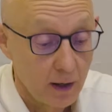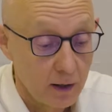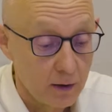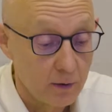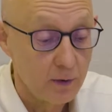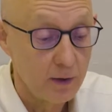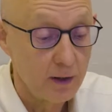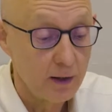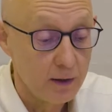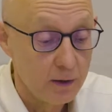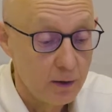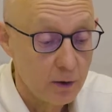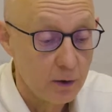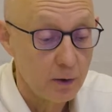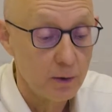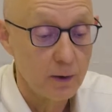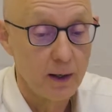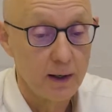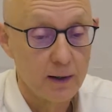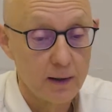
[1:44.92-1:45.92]
really
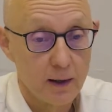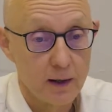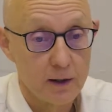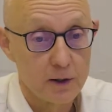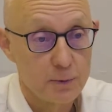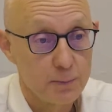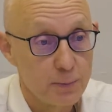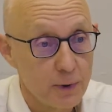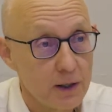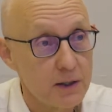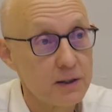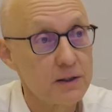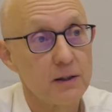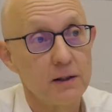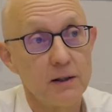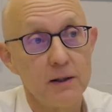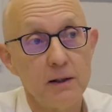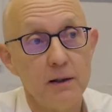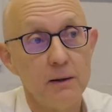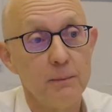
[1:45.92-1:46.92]
do, and
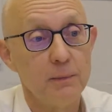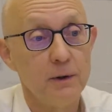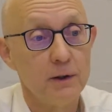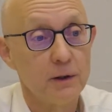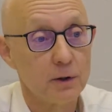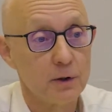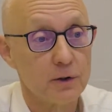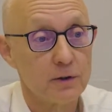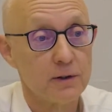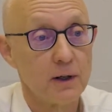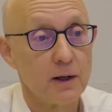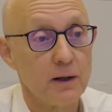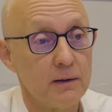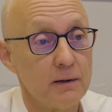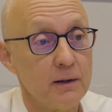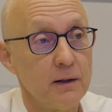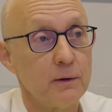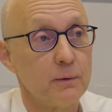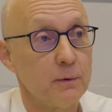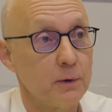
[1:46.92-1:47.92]
especially because I
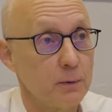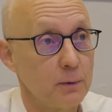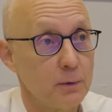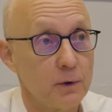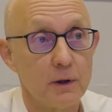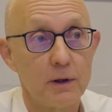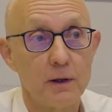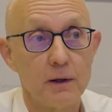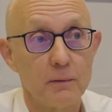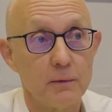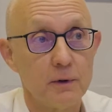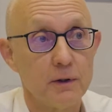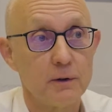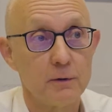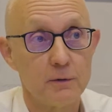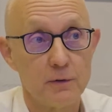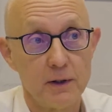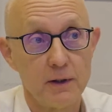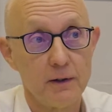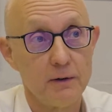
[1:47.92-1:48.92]
think we're working with a
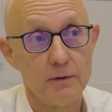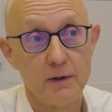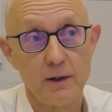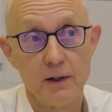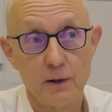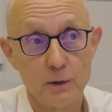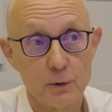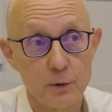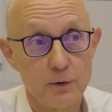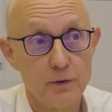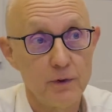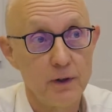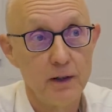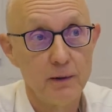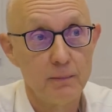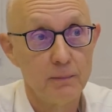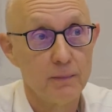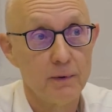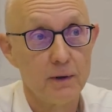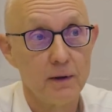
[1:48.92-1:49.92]
very, very good
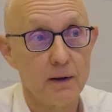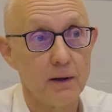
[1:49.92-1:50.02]
team,